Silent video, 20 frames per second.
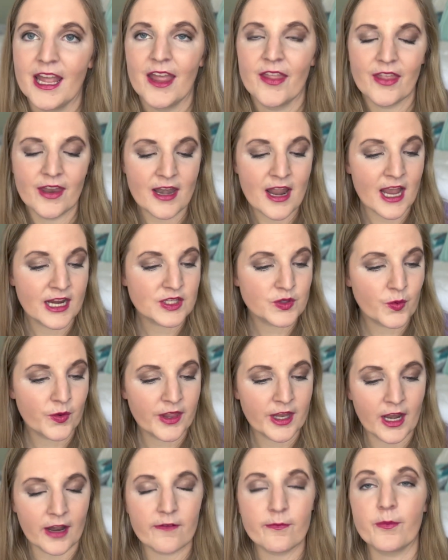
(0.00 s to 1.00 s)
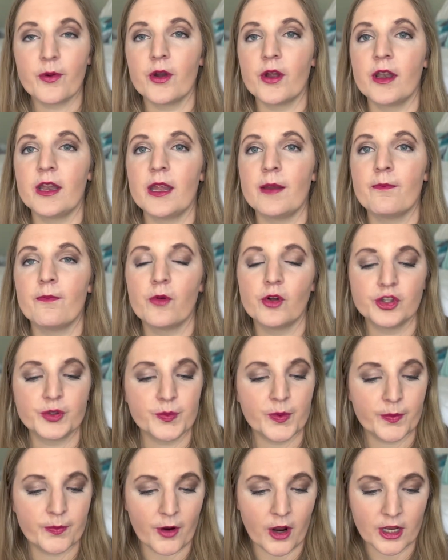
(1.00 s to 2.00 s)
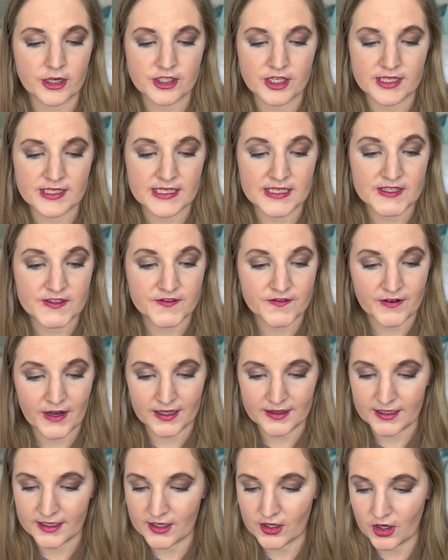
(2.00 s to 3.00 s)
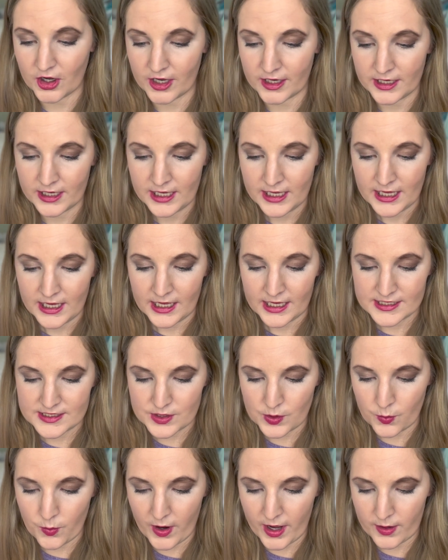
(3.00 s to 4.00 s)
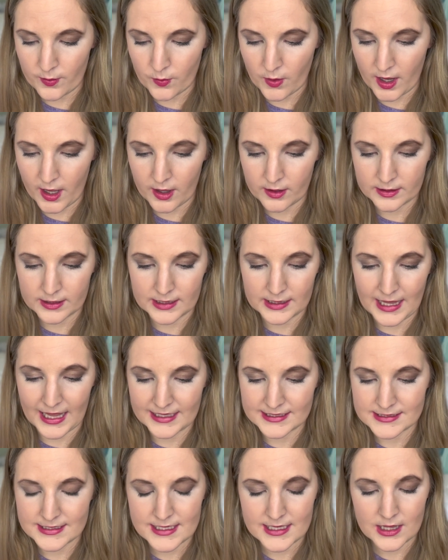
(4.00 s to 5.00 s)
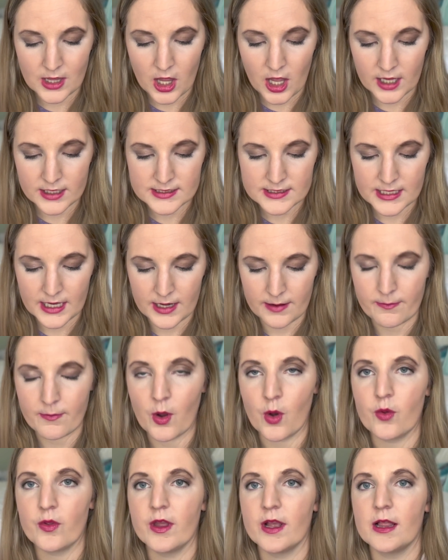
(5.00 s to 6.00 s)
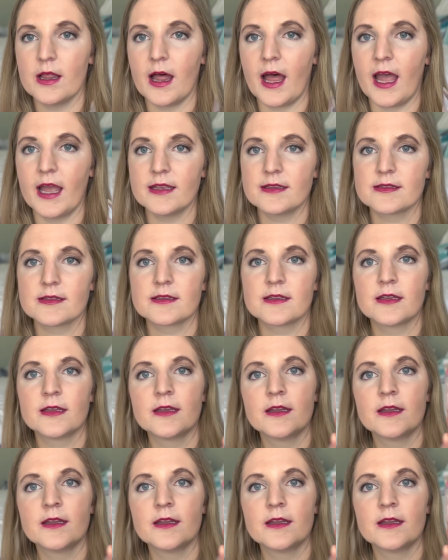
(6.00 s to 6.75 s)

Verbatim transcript: The next one that i put in multiple projects and it's finally gone is the Wet n Wild Glassy Gloss in Mow the Glass.